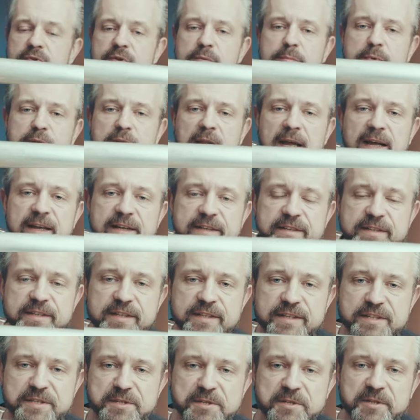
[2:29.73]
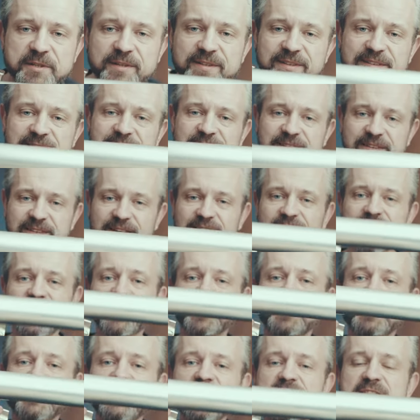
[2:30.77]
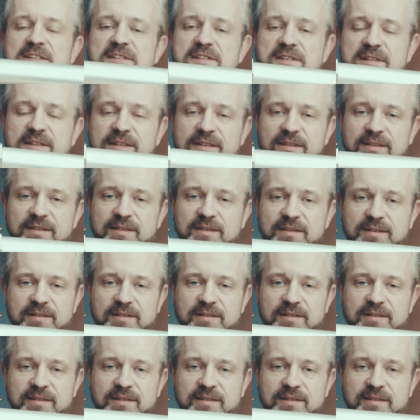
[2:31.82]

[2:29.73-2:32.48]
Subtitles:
will be like this. Easy,